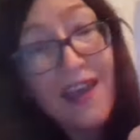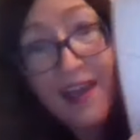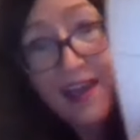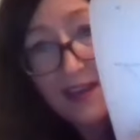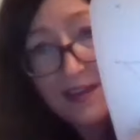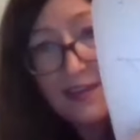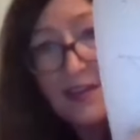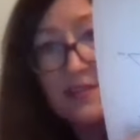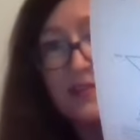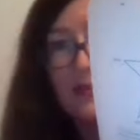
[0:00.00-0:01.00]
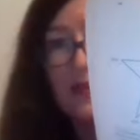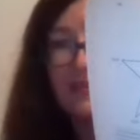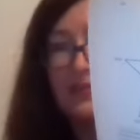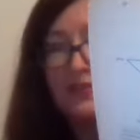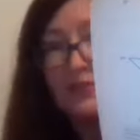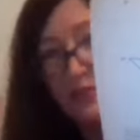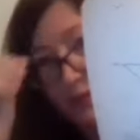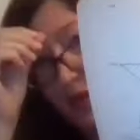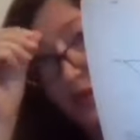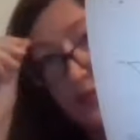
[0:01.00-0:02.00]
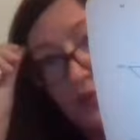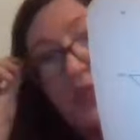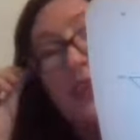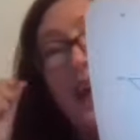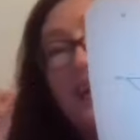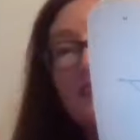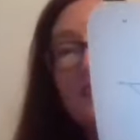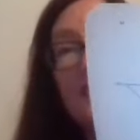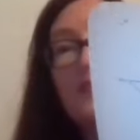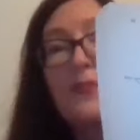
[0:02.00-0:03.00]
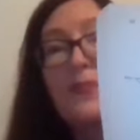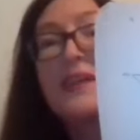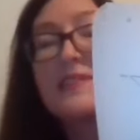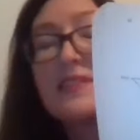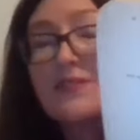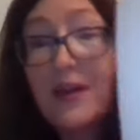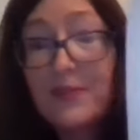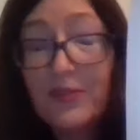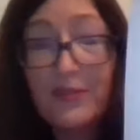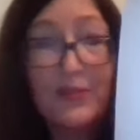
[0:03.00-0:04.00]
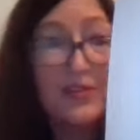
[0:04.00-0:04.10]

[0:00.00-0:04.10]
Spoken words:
air. So when you work with the energy of a pentagram, you're